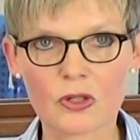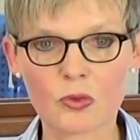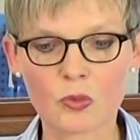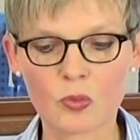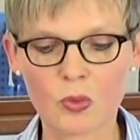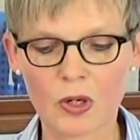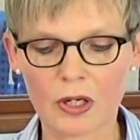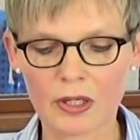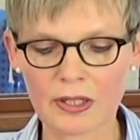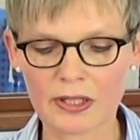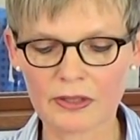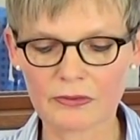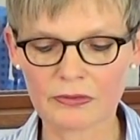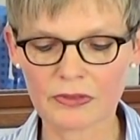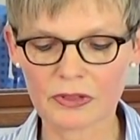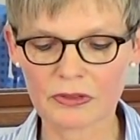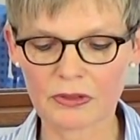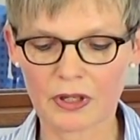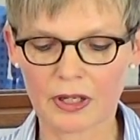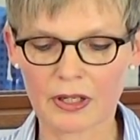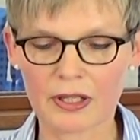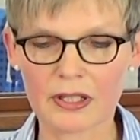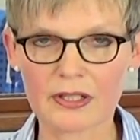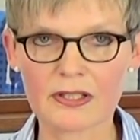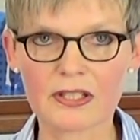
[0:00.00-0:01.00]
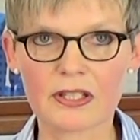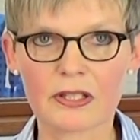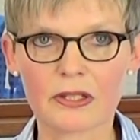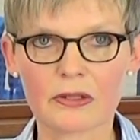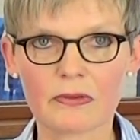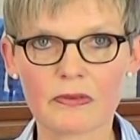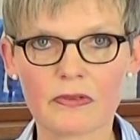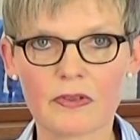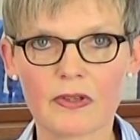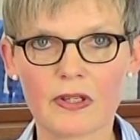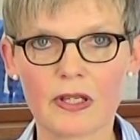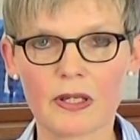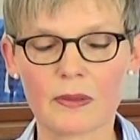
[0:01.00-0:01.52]
a wide variety
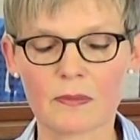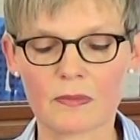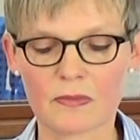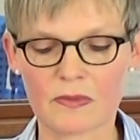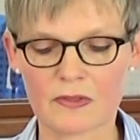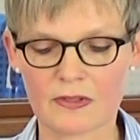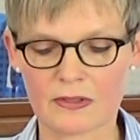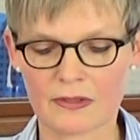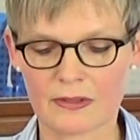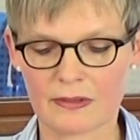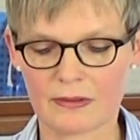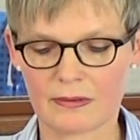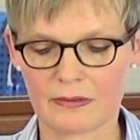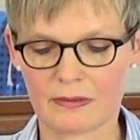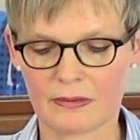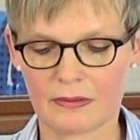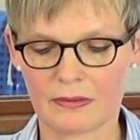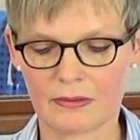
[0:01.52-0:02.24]
of themes,